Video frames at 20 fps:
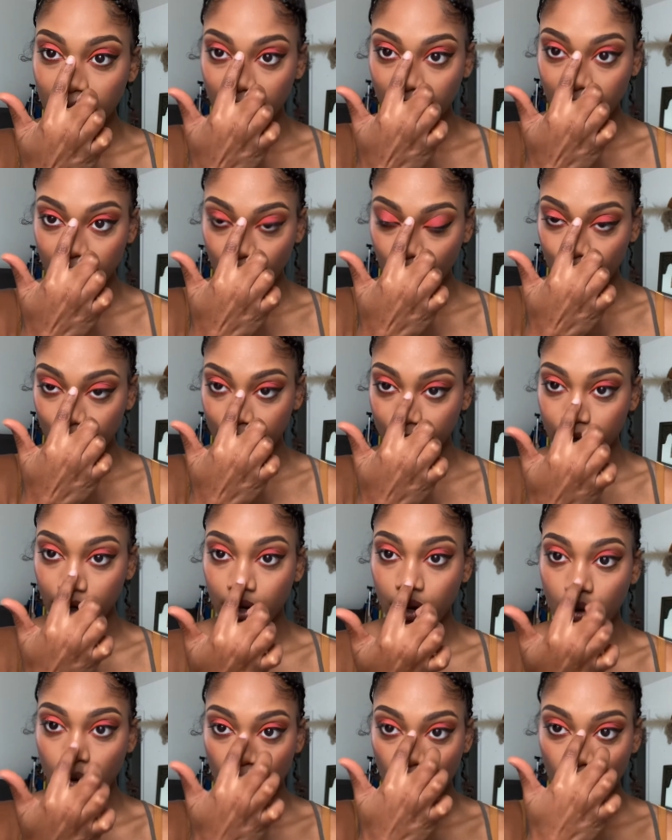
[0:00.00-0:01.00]
Go big or
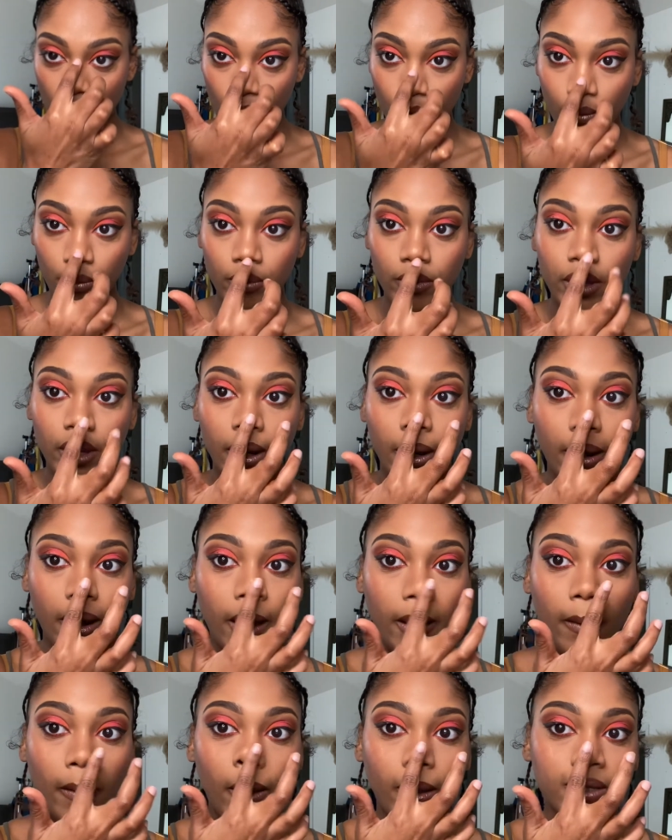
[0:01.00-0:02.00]
go home. You know,
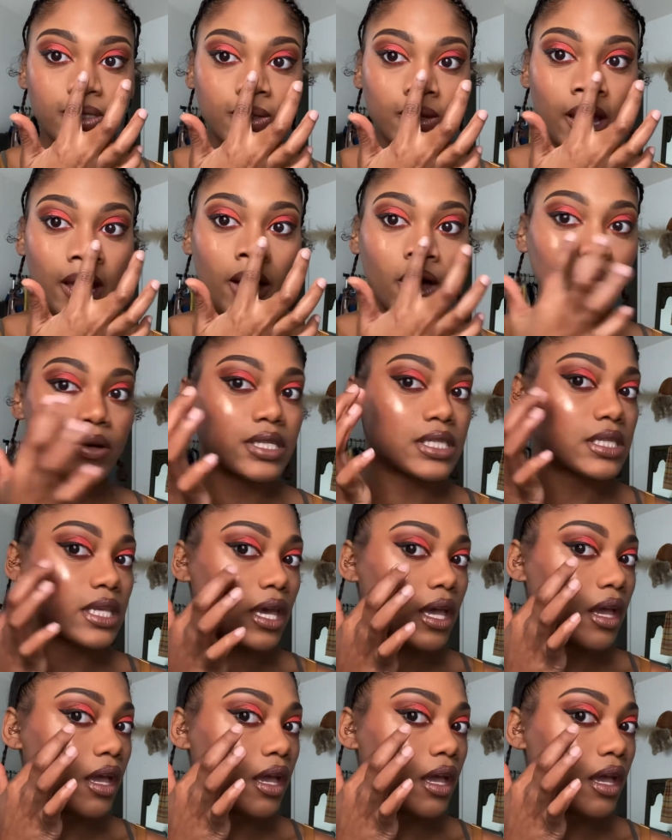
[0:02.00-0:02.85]
that's what I always say.